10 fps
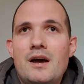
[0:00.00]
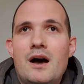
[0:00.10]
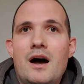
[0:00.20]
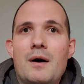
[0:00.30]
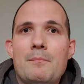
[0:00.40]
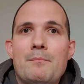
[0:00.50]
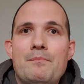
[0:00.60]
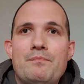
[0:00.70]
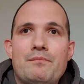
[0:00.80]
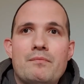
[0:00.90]
So
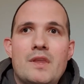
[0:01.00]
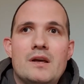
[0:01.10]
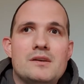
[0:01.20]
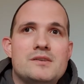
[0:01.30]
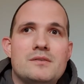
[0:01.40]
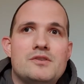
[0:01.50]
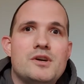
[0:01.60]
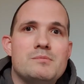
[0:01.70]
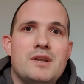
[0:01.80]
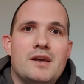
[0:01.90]
there are
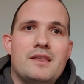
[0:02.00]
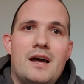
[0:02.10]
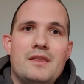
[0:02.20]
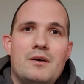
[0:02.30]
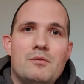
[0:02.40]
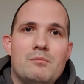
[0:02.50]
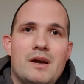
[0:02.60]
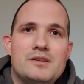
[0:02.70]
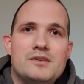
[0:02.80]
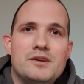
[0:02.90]
jobs like that that I wouldn't be
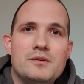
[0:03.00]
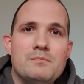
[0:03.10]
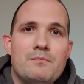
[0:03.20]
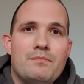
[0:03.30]
able to do.